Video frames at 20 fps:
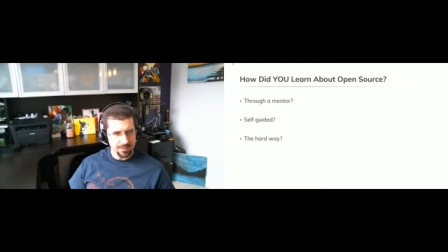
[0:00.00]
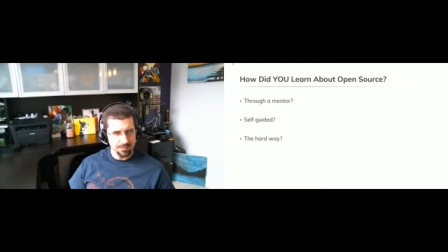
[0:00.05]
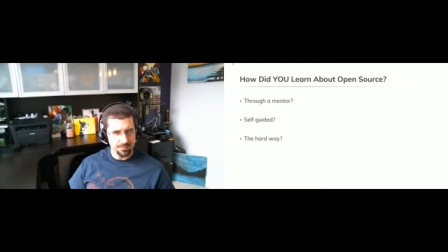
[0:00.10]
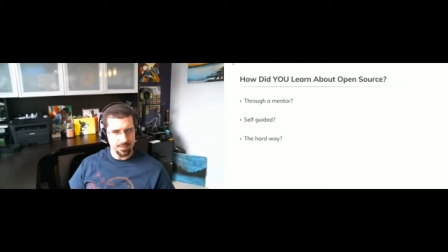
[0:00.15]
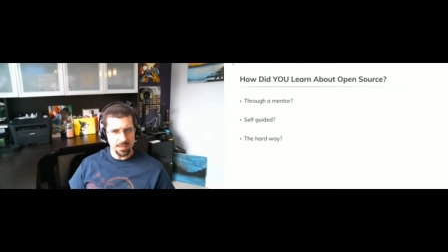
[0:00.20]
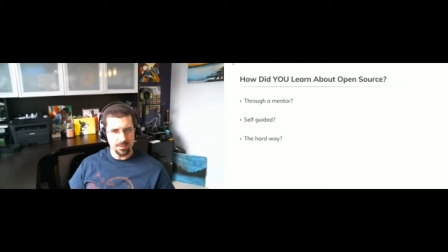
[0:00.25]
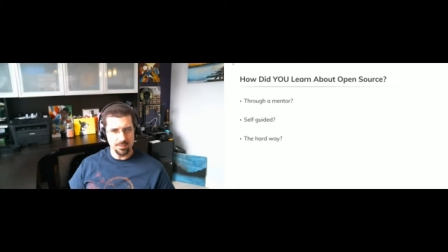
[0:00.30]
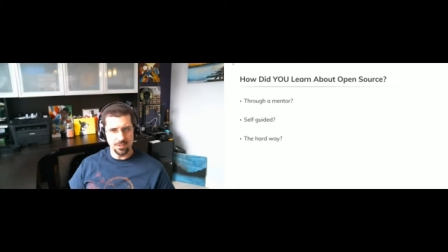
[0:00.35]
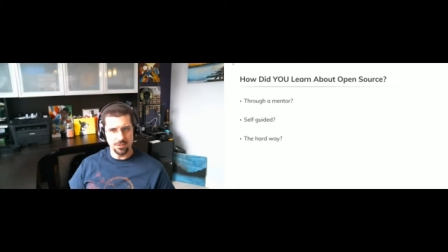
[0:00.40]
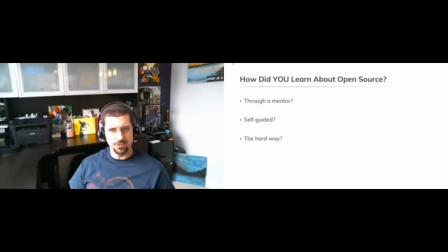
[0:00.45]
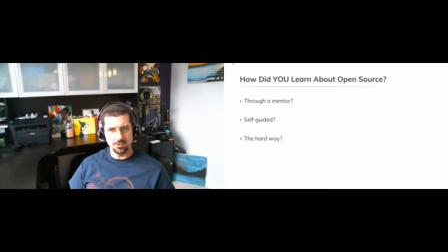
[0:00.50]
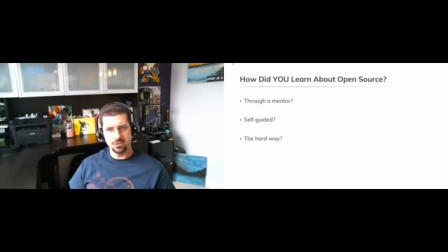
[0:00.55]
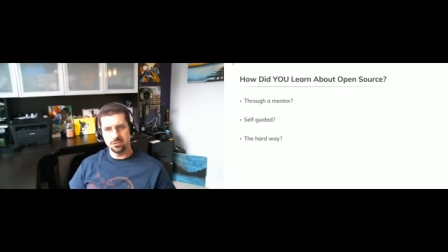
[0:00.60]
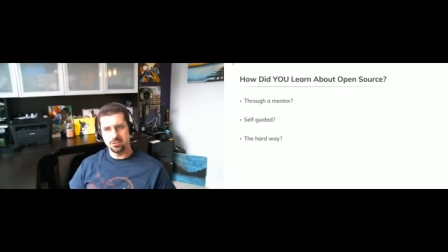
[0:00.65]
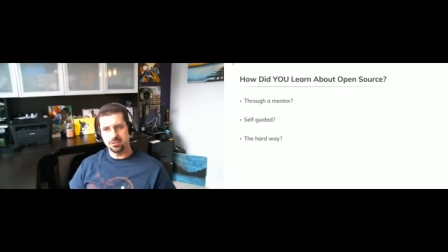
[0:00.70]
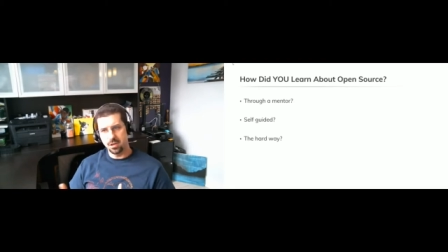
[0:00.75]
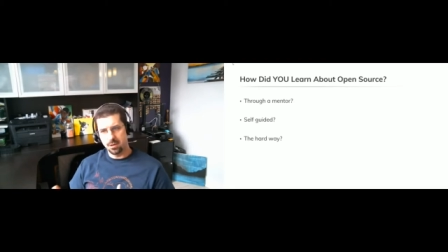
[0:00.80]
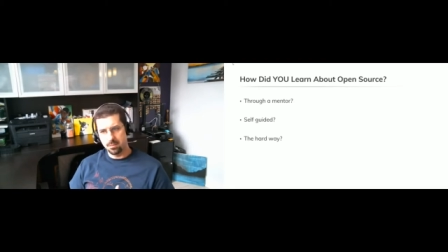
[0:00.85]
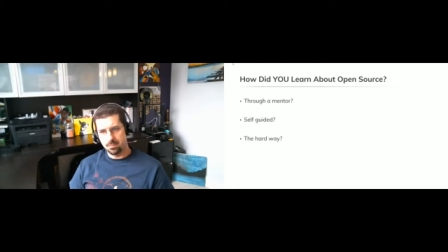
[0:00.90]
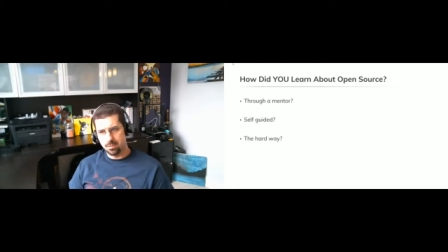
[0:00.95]
and maybe
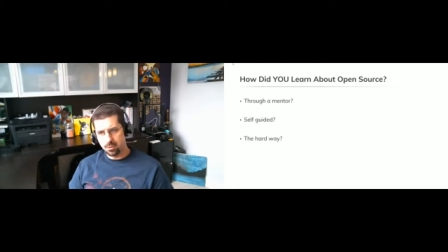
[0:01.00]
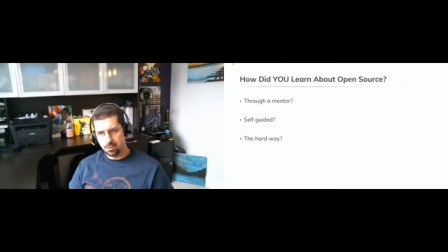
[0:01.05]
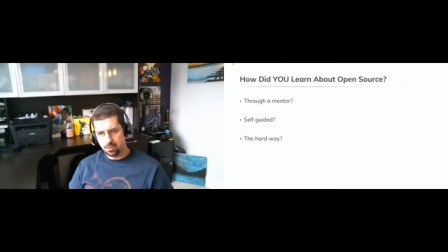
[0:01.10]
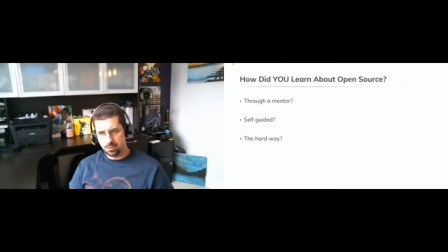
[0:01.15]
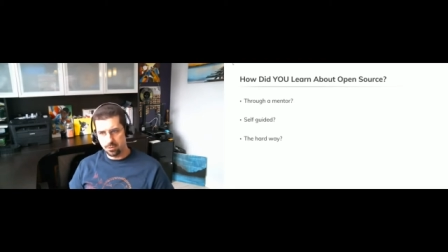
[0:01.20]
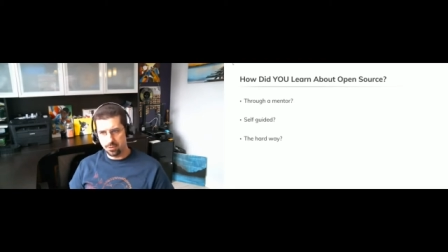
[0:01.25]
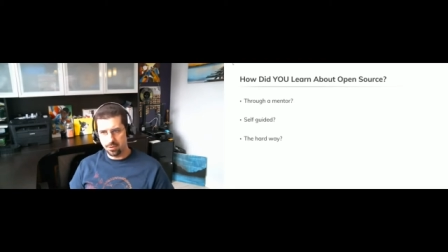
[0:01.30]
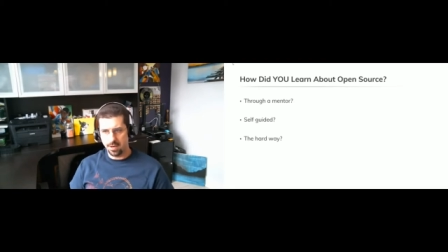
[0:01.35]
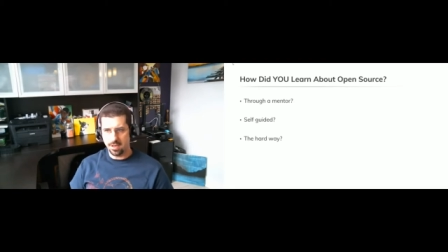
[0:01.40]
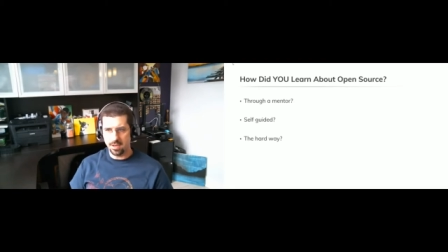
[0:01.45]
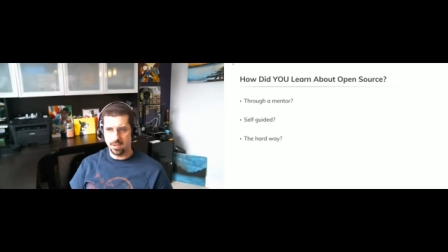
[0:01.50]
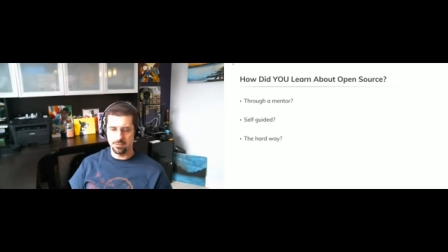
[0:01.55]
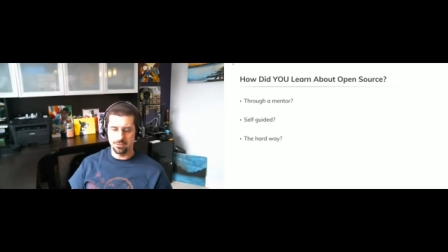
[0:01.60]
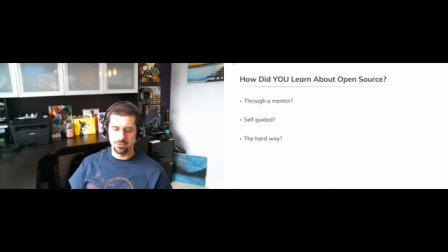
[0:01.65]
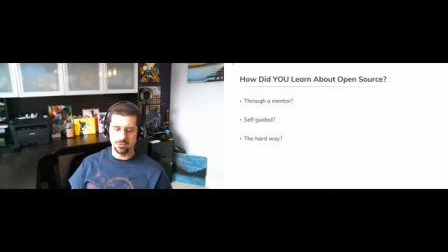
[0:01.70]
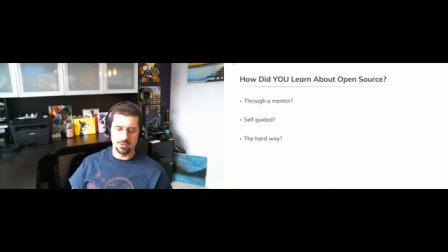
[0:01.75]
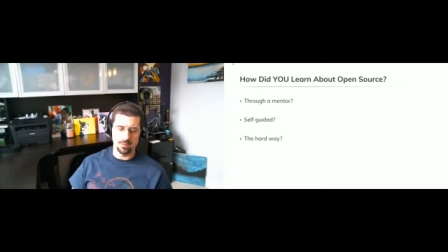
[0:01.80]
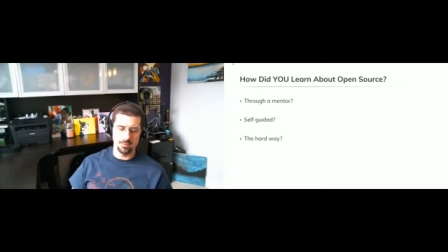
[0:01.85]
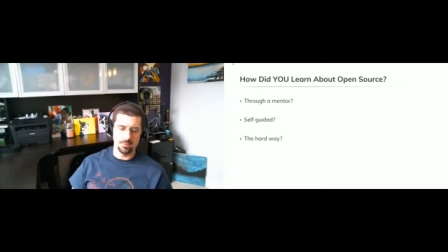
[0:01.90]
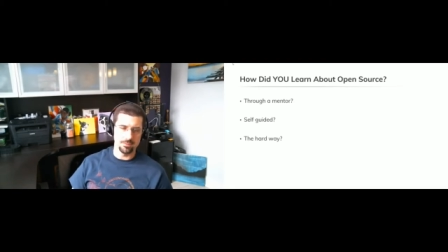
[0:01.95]
stumble or have
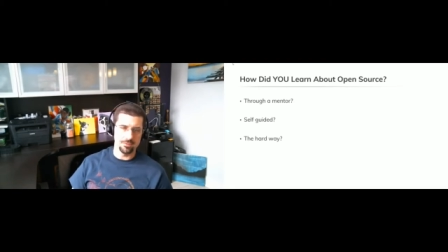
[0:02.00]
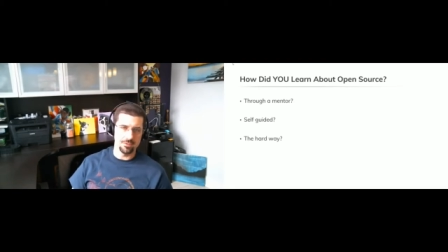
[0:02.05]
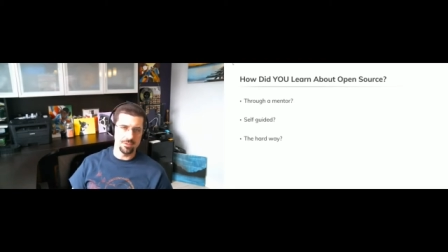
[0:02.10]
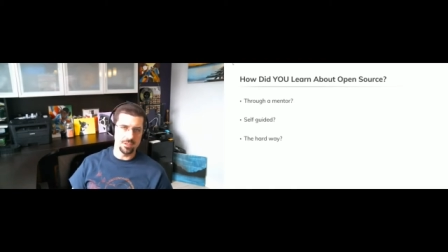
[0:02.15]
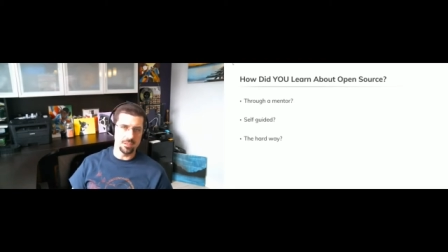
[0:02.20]
some of